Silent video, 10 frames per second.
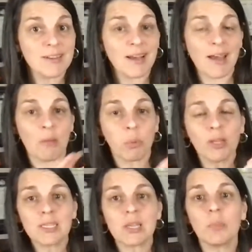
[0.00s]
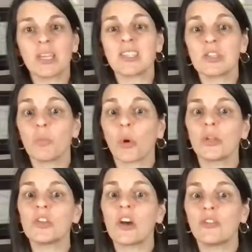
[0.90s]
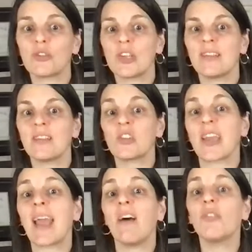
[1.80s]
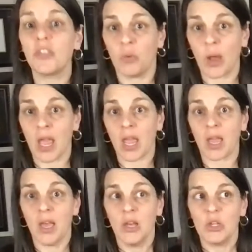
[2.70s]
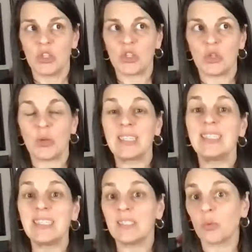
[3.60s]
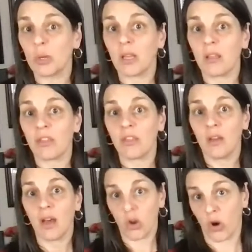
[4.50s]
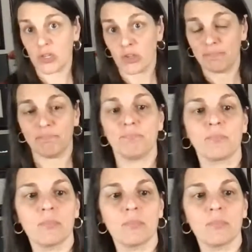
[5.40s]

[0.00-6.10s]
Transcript: I bring this up because it's important to understand that there's a healthy way to deal with aggression,